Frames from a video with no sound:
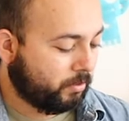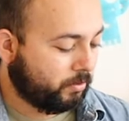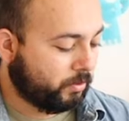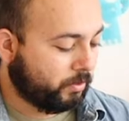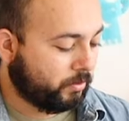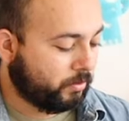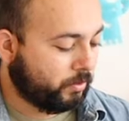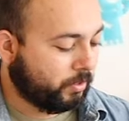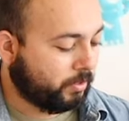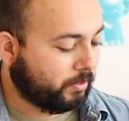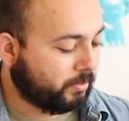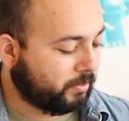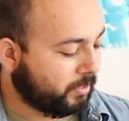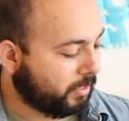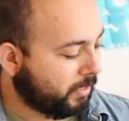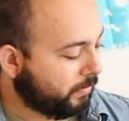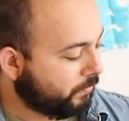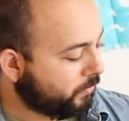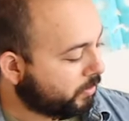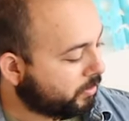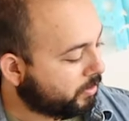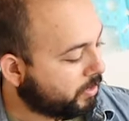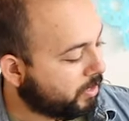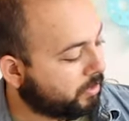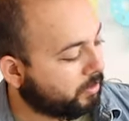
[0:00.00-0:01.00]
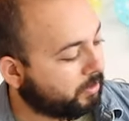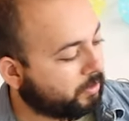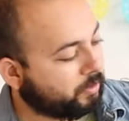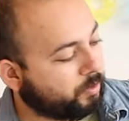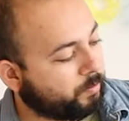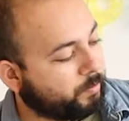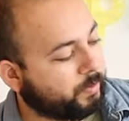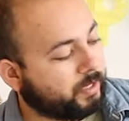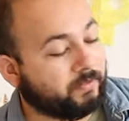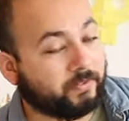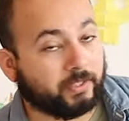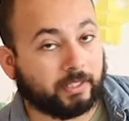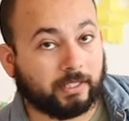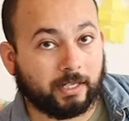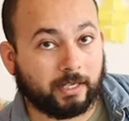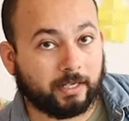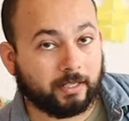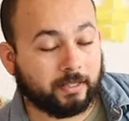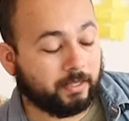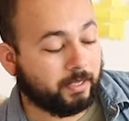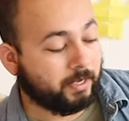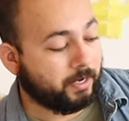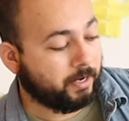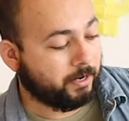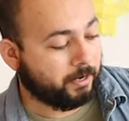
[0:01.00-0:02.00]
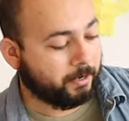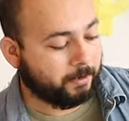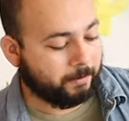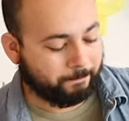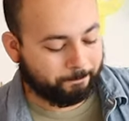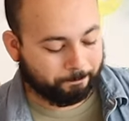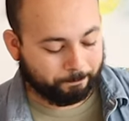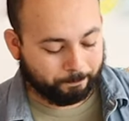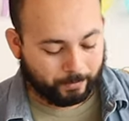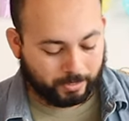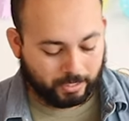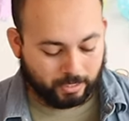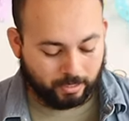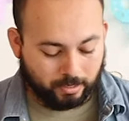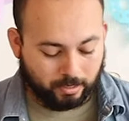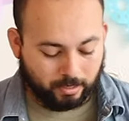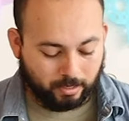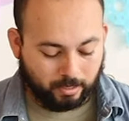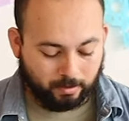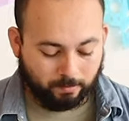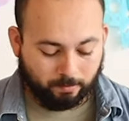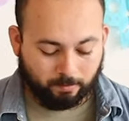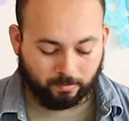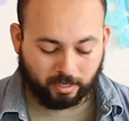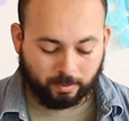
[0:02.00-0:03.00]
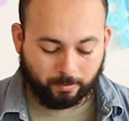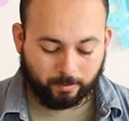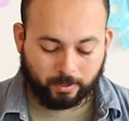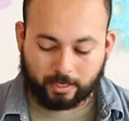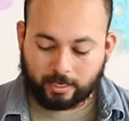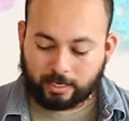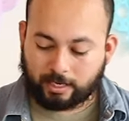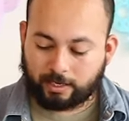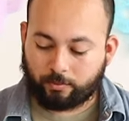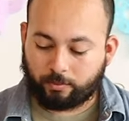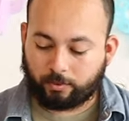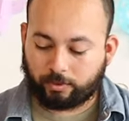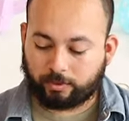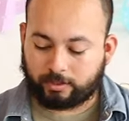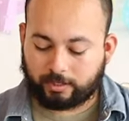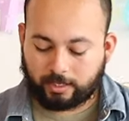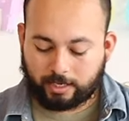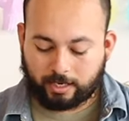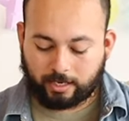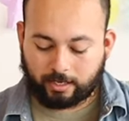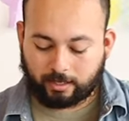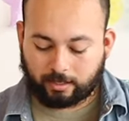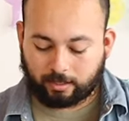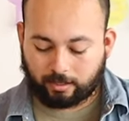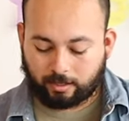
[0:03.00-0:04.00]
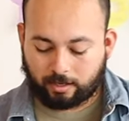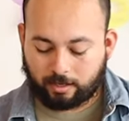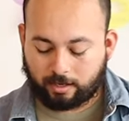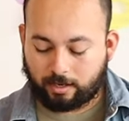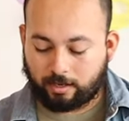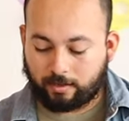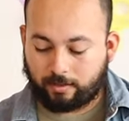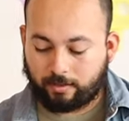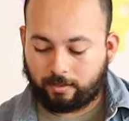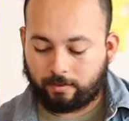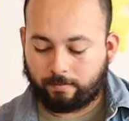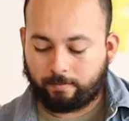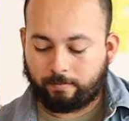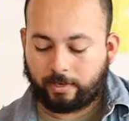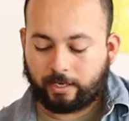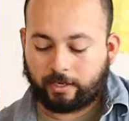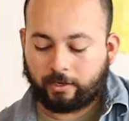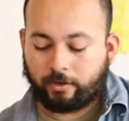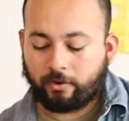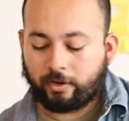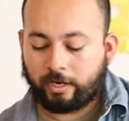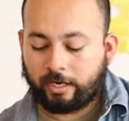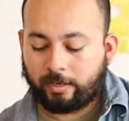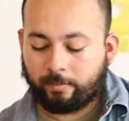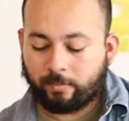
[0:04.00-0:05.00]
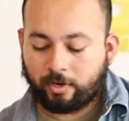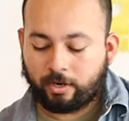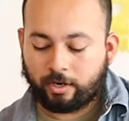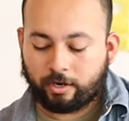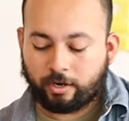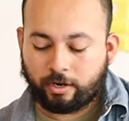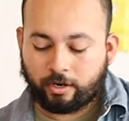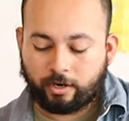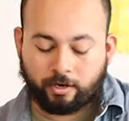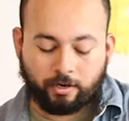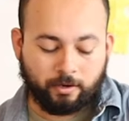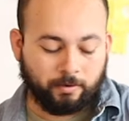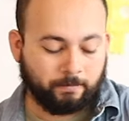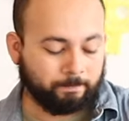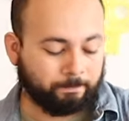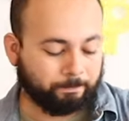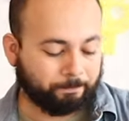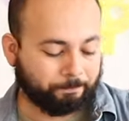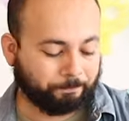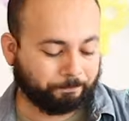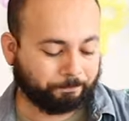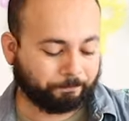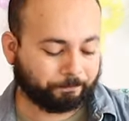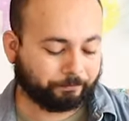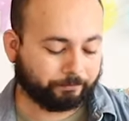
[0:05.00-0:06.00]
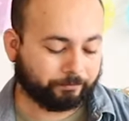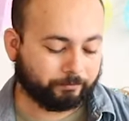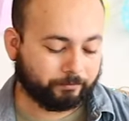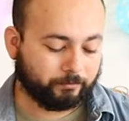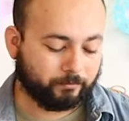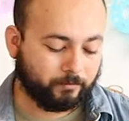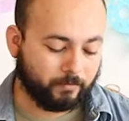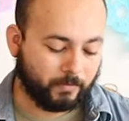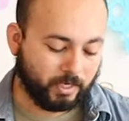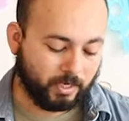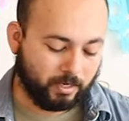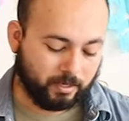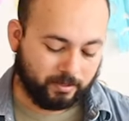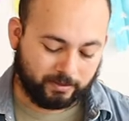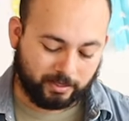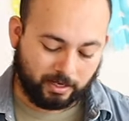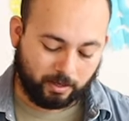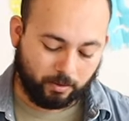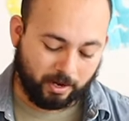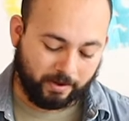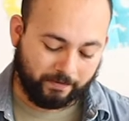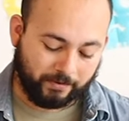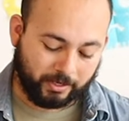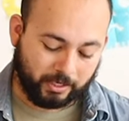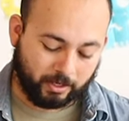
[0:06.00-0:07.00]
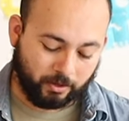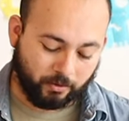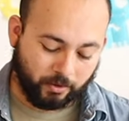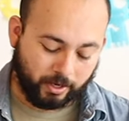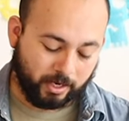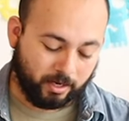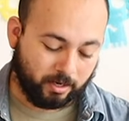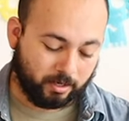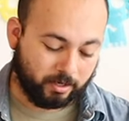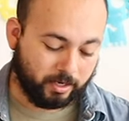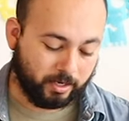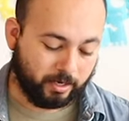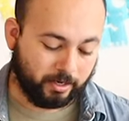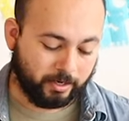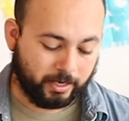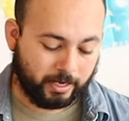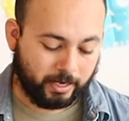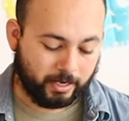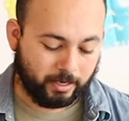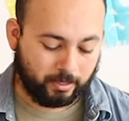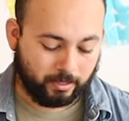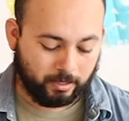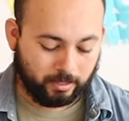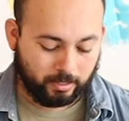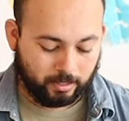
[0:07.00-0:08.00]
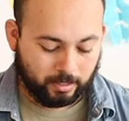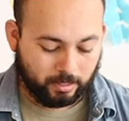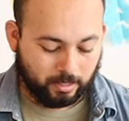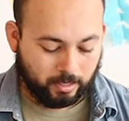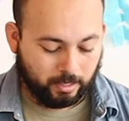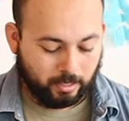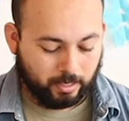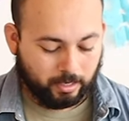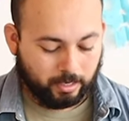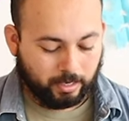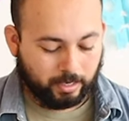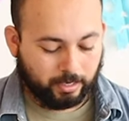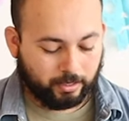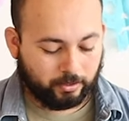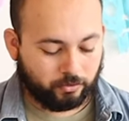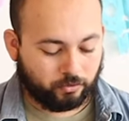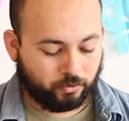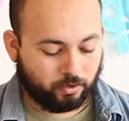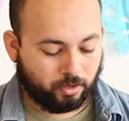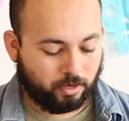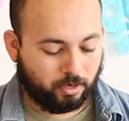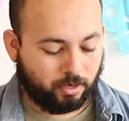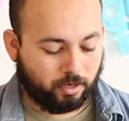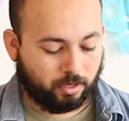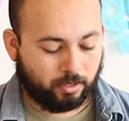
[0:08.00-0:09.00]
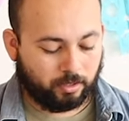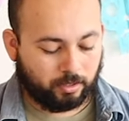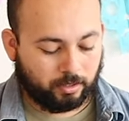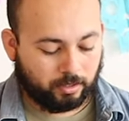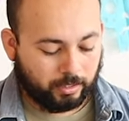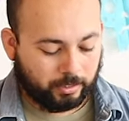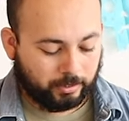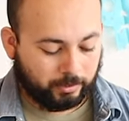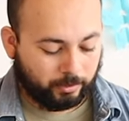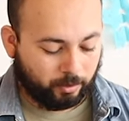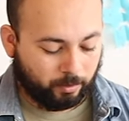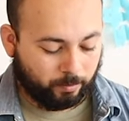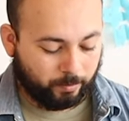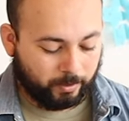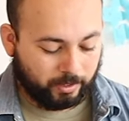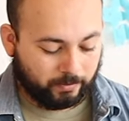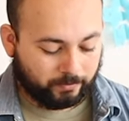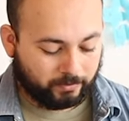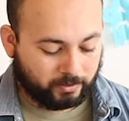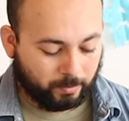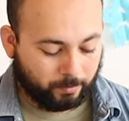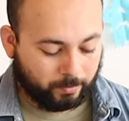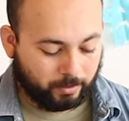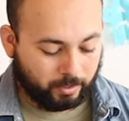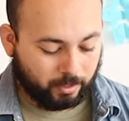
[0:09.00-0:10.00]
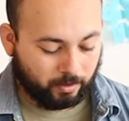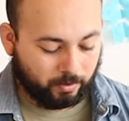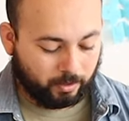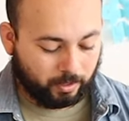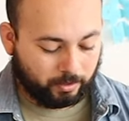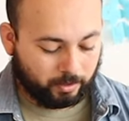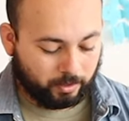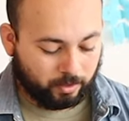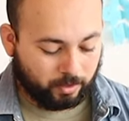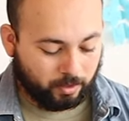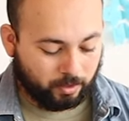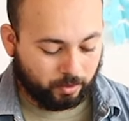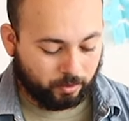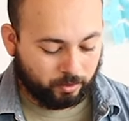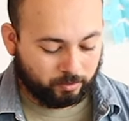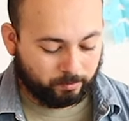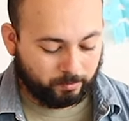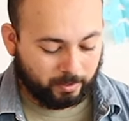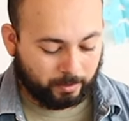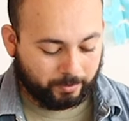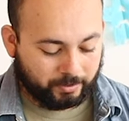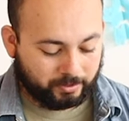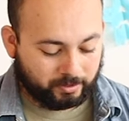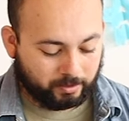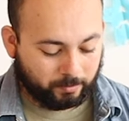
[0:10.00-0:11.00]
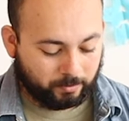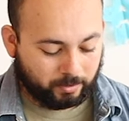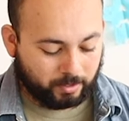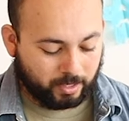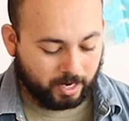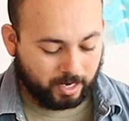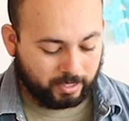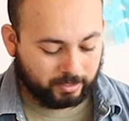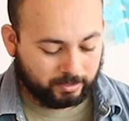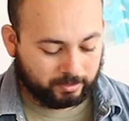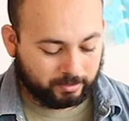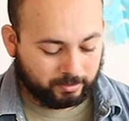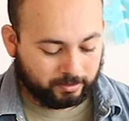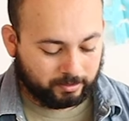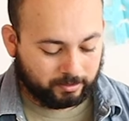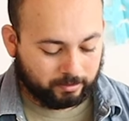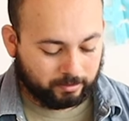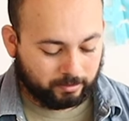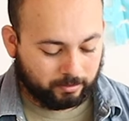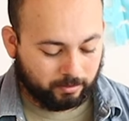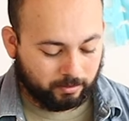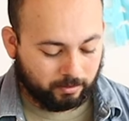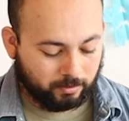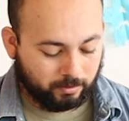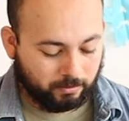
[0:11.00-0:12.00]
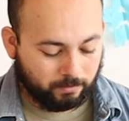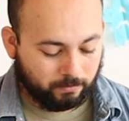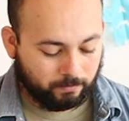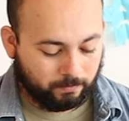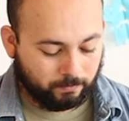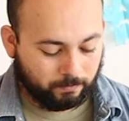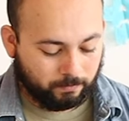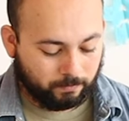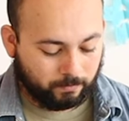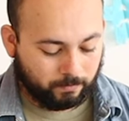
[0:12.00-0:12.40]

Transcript: So as you can see, I've just got a little bit of a line there. Maybe I will take my green marker because I don't have any green on here yet, and draw a little bit of something around the nose, maybe some dots, you know?